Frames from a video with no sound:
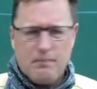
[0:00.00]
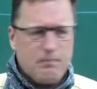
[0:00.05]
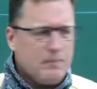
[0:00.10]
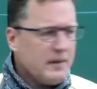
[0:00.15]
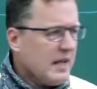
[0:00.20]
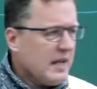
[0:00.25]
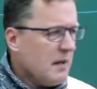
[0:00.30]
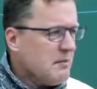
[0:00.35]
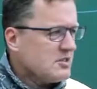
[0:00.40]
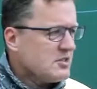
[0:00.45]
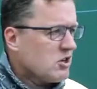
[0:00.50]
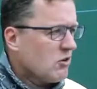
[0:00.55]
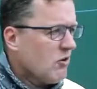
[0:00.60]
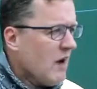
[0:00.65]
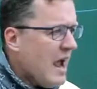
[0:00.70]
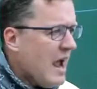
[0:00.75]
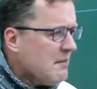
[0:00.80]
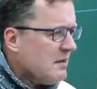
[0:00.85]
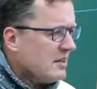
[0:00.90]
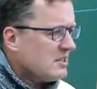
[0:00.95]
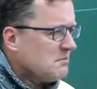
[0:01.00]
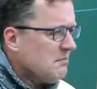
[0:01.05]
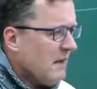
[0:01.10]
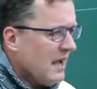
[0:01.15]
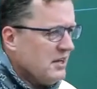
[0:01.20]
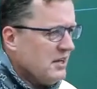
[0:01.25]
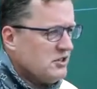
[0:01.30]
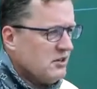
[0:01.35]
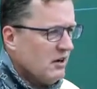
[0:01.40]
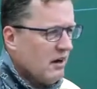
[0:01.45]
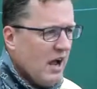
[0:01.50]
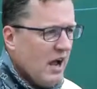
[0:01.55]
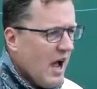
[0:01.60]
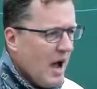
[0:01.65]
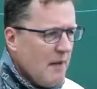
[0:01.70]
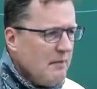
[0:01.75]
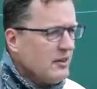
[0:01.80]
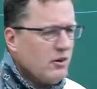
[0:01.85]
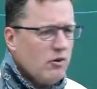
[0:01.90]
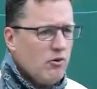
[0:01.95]
become a ceramics major.
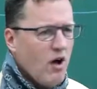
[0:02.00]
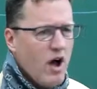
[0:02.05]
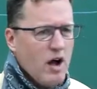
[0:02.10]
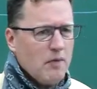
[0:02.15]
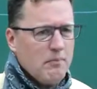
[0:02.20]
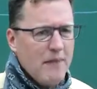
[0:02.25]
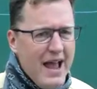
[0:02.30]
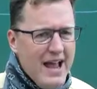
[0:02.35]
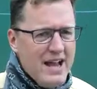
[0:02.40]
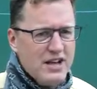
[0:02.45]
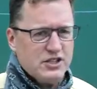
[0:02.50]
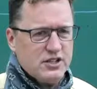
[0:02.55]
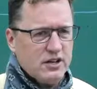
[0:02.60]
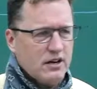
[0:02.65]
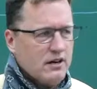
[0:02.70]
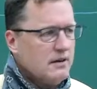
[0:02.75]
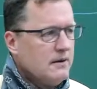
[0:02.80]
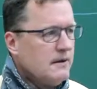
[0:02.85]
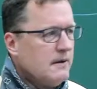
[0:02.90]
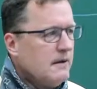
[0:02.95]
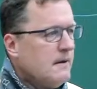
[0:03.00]
I'm in the wrong major.